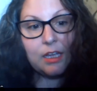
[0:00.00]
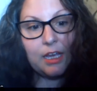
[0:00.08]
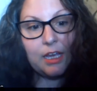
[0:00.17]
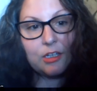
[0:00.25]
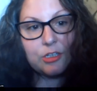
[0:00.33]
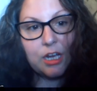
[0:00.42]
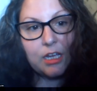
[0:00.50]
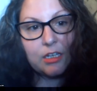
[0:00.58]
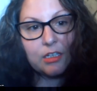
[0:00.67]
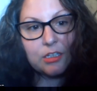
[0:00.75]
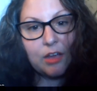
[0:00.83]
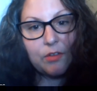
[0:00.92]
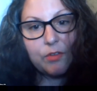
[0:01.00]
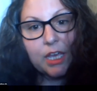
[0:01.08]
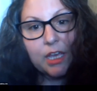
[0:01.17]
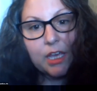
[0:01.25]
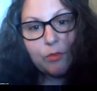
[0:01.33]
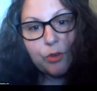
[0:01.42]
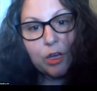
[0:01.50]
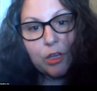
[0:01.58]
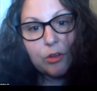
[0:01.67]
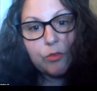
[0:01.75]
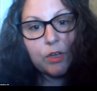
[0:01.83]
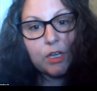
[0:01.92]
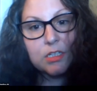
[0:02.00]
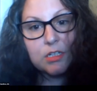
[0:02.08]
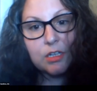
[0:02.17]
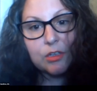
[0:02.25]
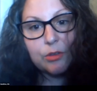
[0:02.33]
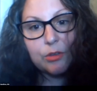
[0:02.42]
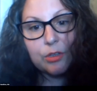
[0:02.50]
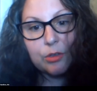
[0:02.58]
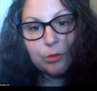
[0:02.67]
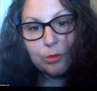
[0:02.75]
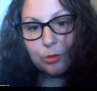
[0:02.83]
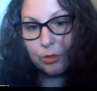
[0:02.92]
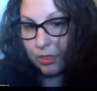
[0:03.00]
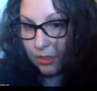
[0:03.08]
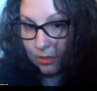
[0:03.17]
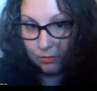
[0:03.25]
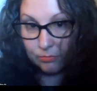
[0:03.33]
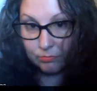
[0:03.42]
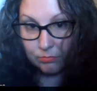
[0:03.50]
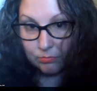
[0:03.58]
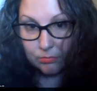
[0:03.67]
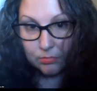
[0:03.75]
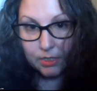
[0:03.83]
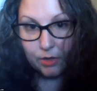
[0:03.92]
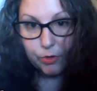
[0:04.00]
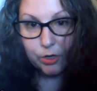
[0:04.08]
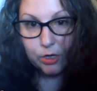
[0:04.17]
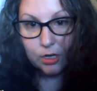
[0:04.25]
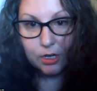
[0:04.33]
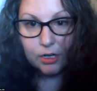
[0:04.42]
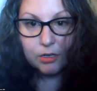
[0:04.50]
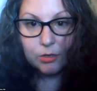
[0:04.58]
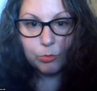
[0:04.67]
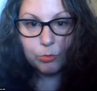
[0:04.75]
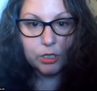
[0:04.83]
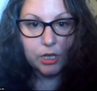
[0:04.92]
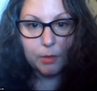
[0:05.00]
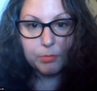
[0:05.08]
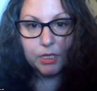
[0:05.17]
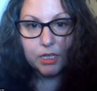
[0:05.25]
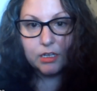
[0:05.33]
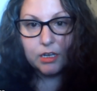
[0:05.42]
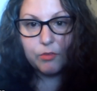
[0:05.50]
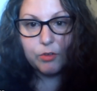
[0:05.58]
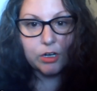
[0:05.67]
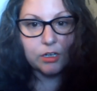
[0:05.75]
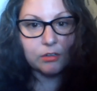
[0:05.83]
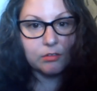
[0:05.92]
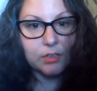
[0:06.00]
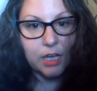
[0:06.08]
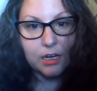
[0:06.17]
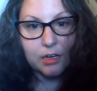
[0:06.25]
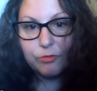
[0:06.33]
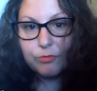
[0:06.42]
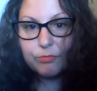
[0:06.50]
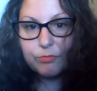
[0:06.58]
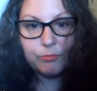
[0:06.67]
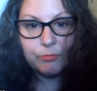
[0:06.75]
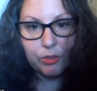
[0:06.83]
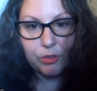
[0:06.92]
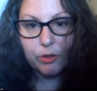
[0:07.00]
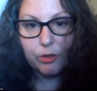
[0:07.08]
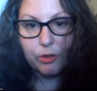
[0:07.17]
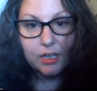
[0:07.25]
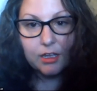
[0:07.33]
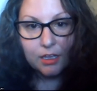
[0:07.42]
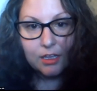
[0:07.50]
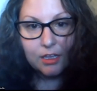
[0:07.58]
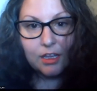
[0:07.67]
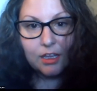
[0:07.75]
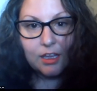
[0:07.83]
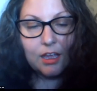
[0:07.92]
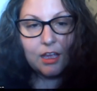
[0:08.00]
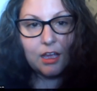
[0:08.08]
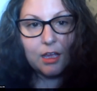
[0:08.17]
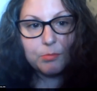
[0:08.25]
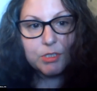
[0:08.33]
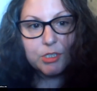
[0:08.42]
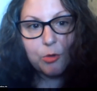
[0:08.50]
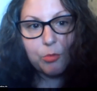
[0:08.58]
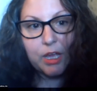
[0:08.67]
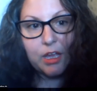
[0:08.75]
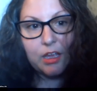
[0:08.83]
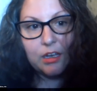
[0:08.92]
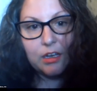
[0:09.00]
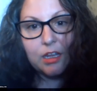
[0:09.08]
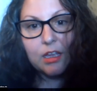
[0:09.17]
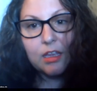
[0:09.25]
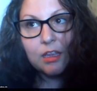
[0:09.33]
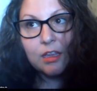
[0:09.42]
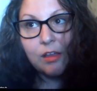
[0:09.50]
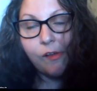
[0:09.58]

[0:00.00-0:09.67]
and trying to advocate for other foster youth who never were adopted never kind of found their footing um, so when